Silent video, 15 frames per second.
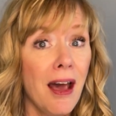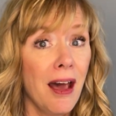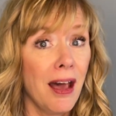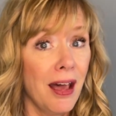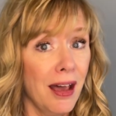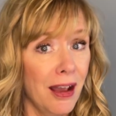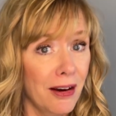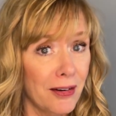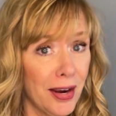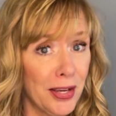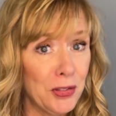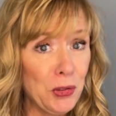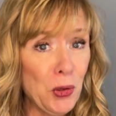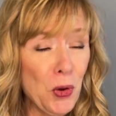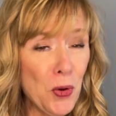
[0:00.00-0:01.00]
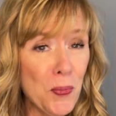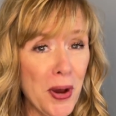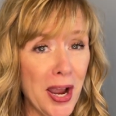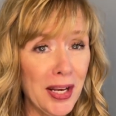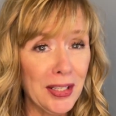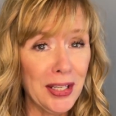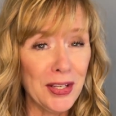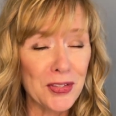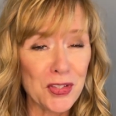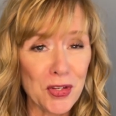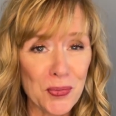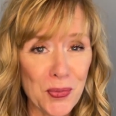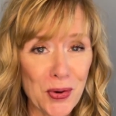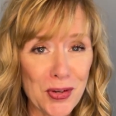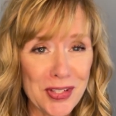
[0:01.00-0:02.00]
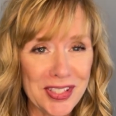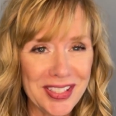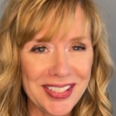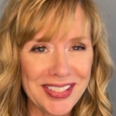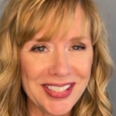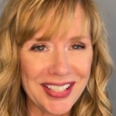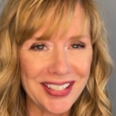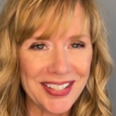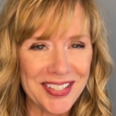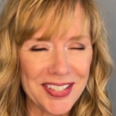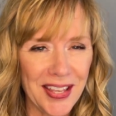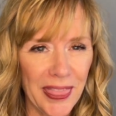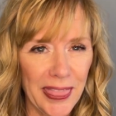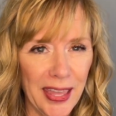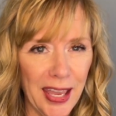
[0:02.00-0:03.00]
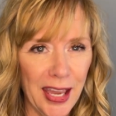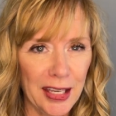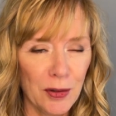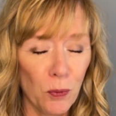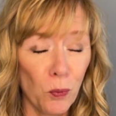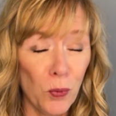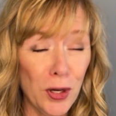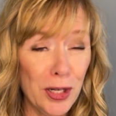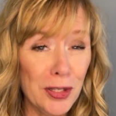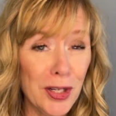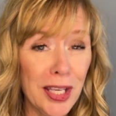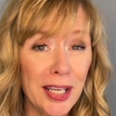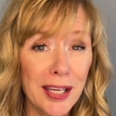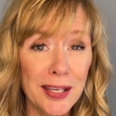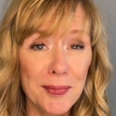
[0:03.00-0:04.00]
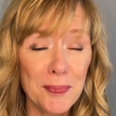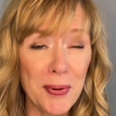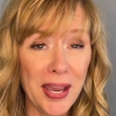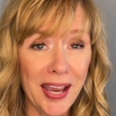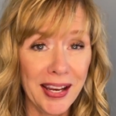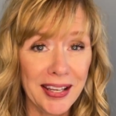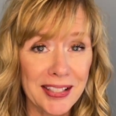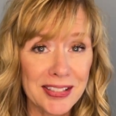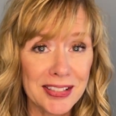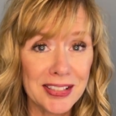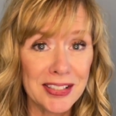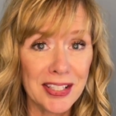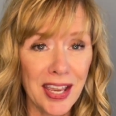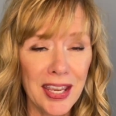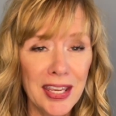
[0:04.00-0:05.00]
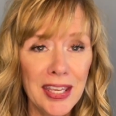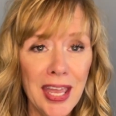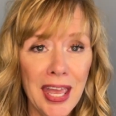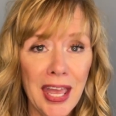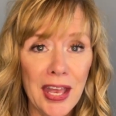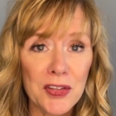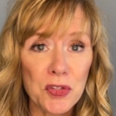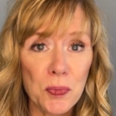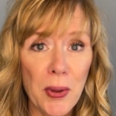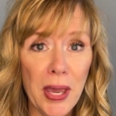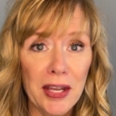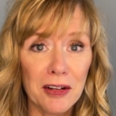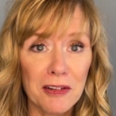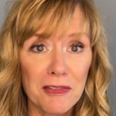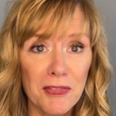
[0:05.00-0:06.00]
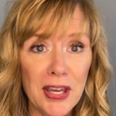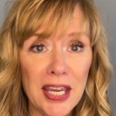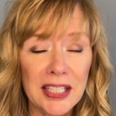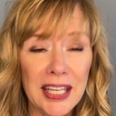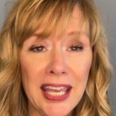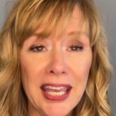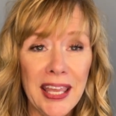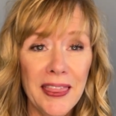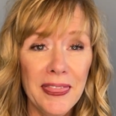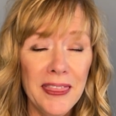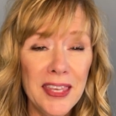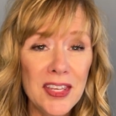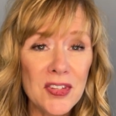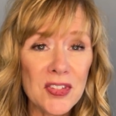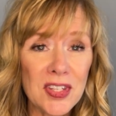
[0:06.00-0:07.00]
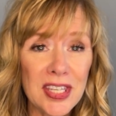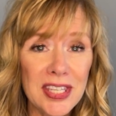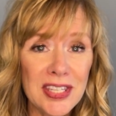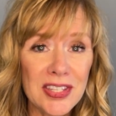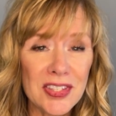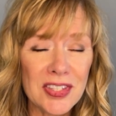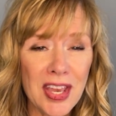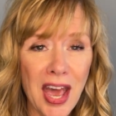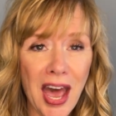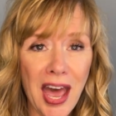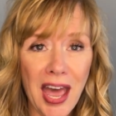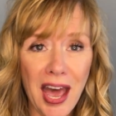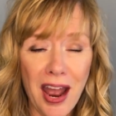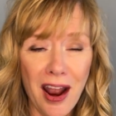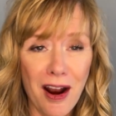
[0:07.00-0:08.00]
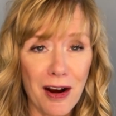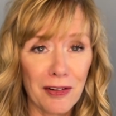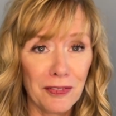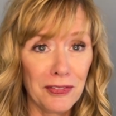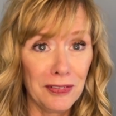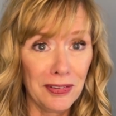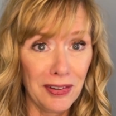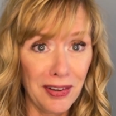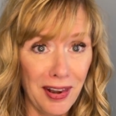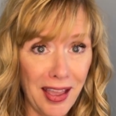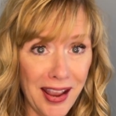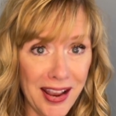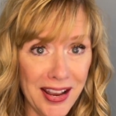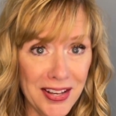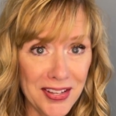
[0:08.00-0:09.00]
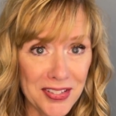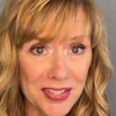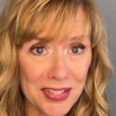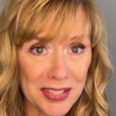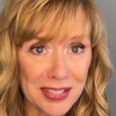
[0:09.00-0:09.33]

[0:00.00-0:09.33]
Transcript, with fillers: All right, you might need some more details on that, and we're going to unpack it today. As a matter of fact, this is our last